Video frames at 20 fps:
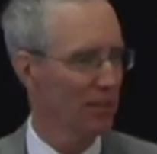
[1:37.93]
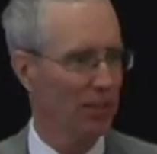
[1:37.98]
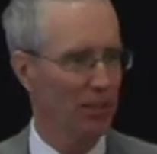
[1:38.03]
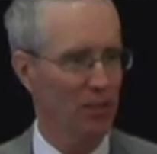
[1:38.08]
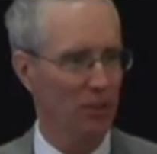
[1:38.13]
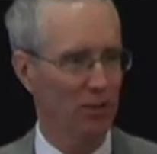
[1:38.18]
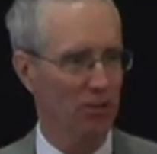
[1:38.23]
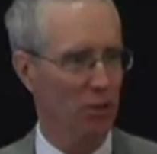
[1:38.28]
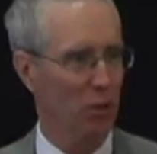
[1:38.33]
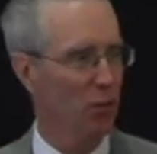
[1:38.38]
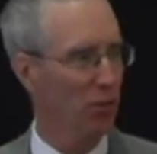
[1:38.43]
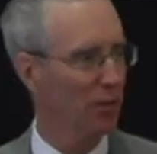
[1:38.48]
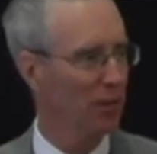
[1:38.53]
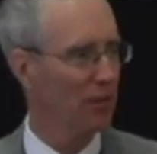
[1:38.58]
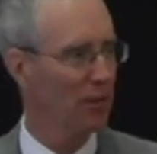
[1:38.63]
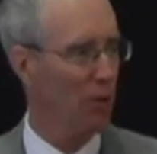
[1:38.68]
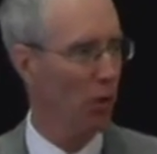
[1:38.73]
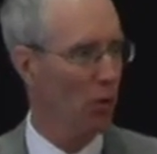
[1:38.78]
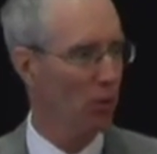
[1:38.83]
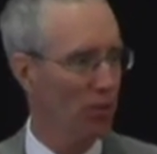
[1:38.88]
You know, it's
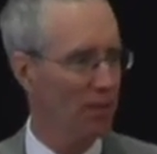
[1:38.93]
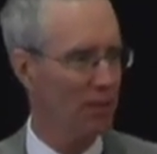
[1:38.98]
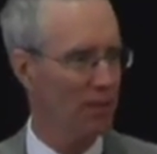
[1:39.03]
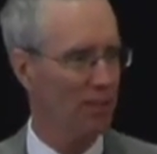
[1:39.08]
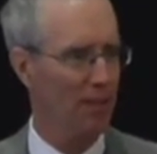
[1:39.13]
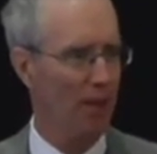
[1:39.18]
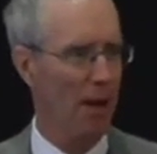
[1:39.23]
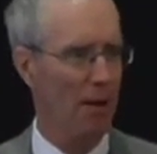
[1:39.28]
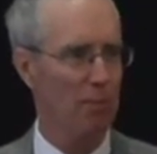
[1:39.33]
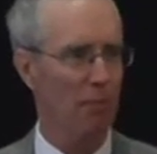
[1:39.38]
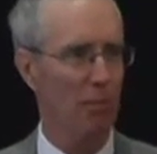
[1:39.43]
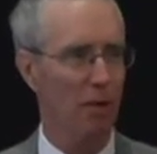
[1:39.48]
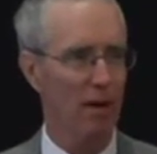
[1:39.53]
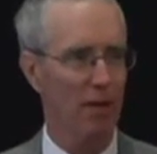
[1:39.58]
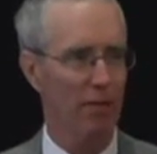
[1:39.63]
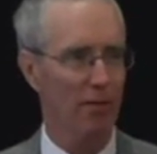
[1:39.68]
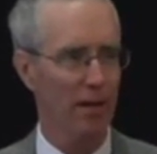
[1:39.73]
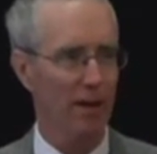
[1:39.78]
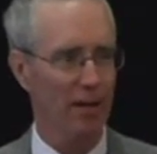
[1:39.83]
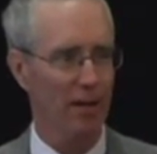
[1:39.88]
only topped
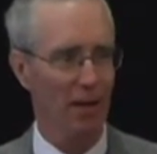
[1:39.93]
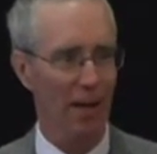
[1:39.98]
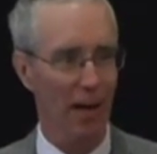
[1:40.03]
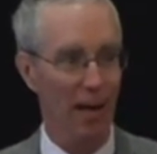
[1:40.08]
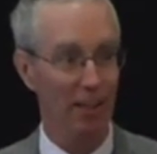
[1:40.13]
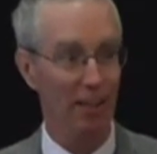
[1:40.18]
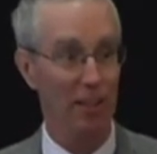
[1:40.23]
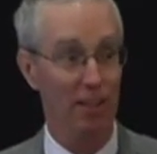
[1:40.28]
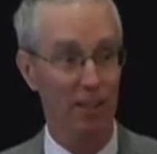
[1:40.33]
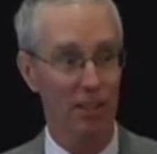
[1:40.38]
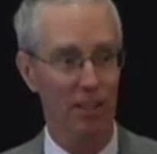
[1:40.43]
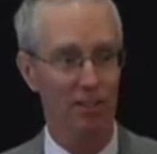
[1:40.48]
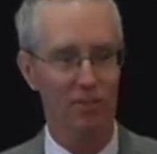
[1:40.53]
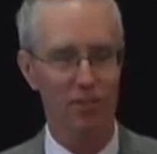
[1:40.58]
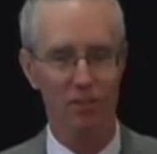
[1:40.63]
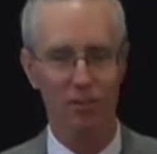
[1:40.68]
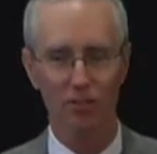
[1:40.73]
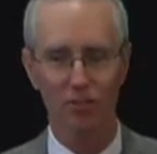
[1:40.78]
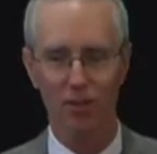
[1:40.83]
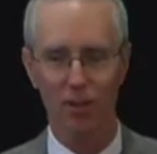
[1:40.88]
by that highly
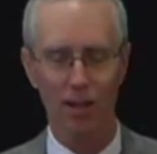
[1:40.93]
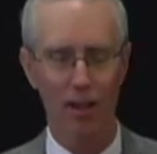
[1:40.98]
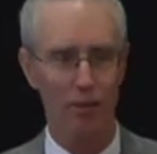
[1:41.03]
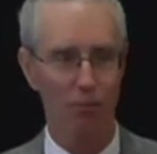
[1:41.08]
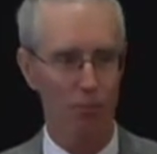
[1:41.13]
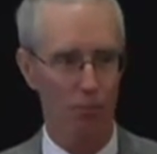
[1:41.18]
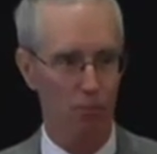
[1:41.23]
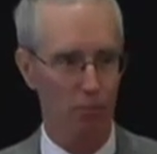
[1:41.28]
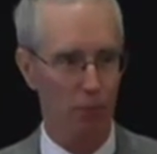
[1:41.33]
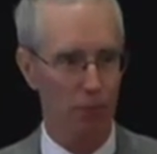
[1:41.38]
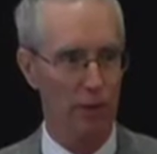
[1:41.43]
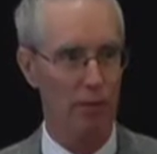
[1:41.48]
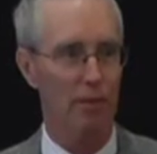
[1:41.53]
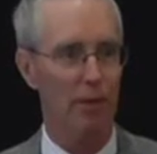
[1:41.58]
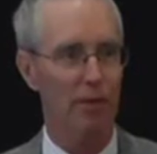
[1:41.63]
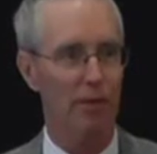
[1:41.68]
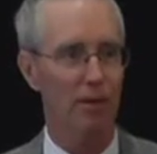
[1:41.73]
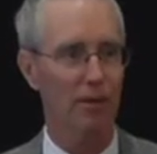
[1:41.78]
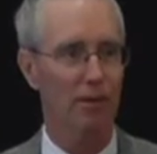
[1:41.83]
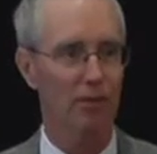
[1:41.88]
coveted slot
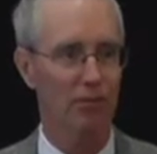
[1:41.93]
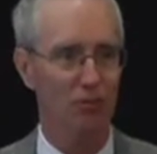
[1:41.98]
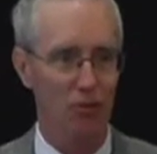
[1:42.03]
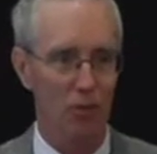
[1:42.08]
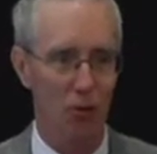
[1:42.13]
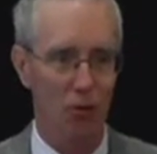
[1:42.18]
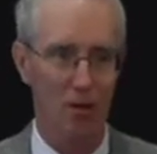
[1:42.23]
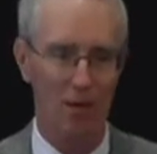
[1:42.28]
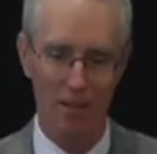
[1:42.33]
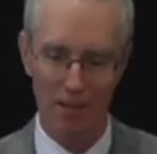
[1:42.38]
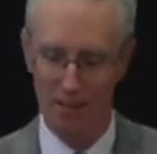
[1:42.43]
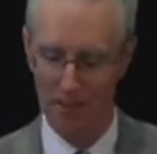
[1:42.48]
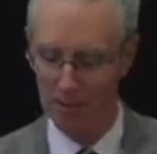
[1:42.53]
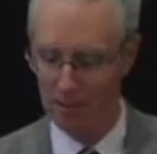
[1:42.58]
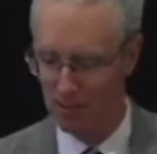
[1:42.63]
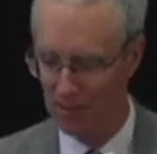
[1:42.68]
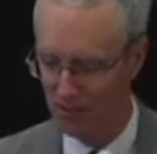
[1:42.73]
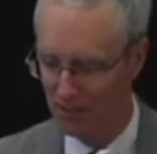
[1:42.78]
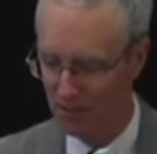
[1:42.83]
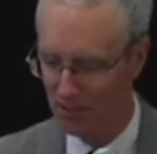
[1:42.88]
pre-beer. So
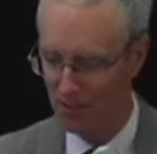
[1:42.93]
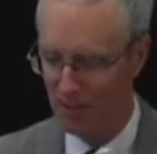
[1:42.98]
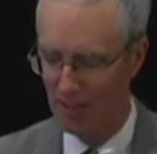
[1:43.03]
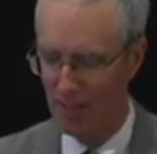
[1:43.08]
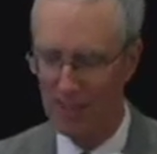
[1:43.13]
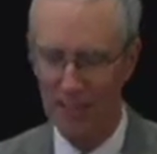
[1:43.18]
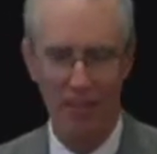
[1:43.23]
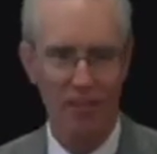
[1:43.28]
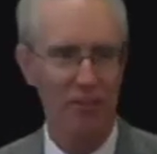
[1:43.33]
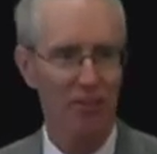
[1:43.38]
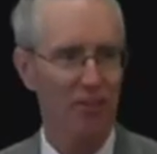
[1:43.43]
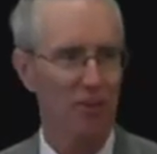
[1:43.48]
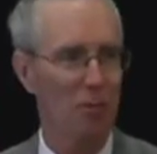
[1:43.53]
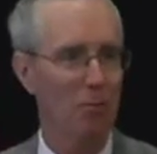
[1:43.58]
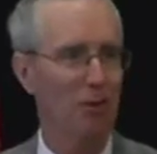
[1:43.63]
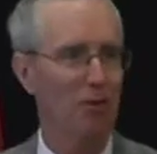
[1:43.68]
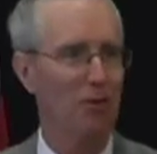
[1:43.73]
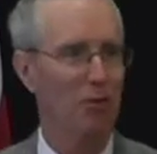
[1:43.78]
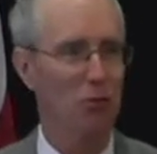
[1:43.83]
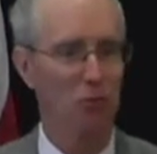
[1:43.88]
at least I got the
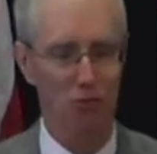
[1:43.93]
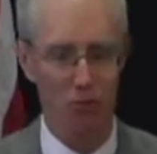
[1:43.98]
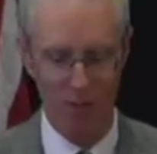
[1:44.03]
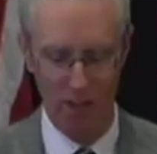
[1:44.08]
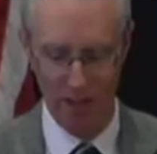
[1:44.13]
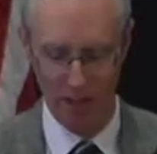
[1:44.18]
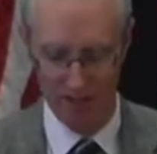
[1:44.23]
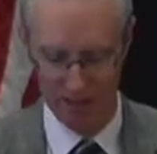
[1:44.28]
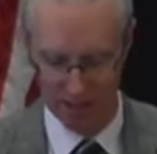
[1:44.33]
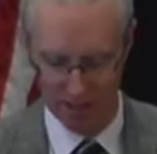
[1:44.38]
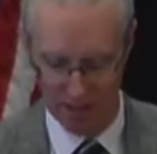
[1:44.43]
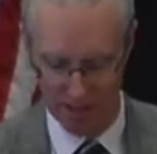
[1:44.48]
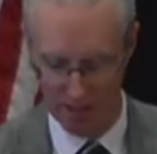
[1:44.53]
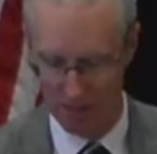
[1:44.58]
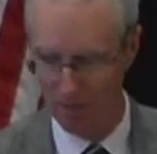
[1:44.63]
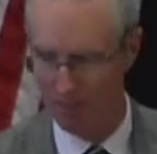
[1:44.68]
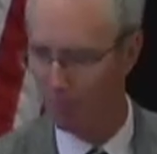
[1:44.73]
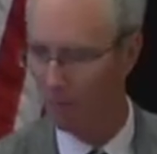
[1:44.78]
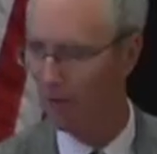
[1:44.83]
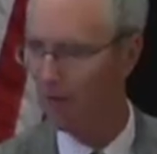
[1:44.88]
number 2 slot today.
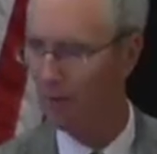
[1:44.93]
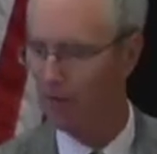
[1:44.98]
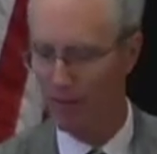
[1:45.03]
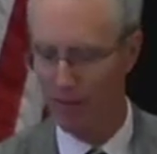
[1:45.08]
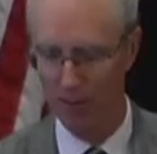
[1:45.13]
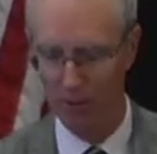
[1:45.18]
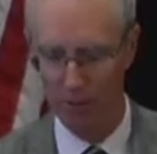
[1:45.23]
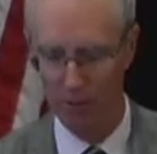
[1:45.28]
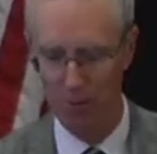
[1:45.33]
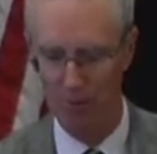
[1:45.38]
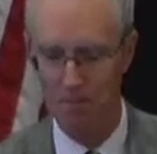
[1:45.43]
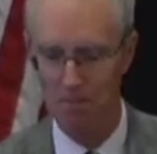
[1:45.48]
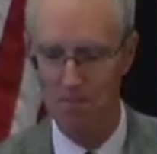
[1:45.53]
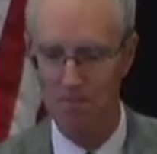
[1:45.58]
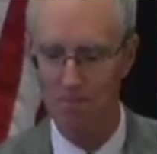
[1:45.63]
Thank you.